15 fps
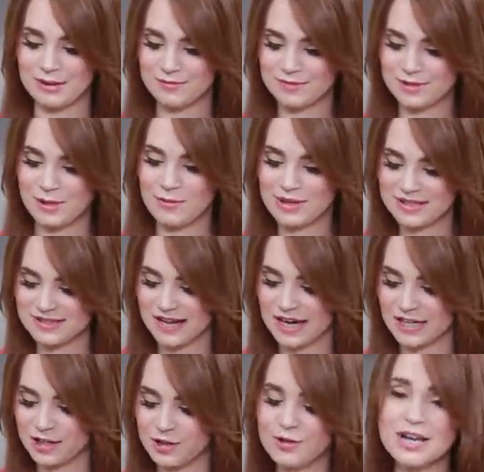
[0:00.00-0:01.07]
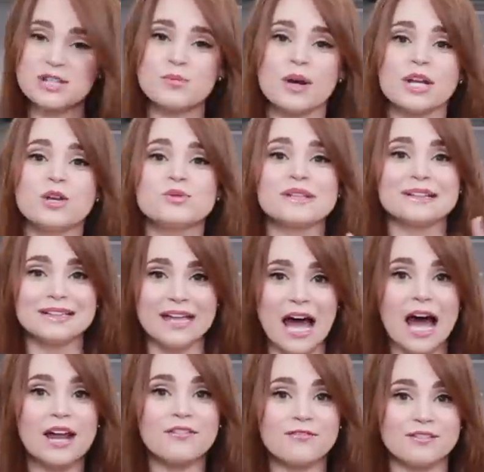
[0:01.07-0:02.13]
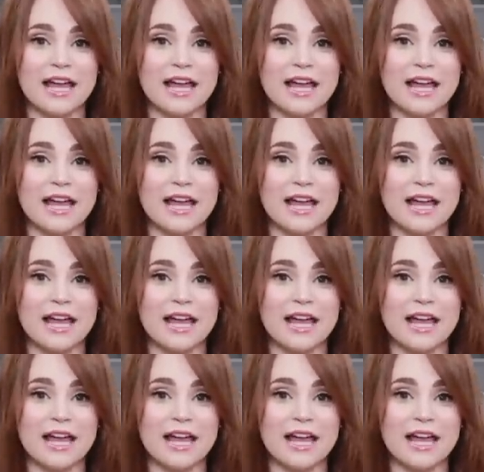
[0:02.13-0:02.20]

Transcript: I'm so excited. You guys wanna use a lot of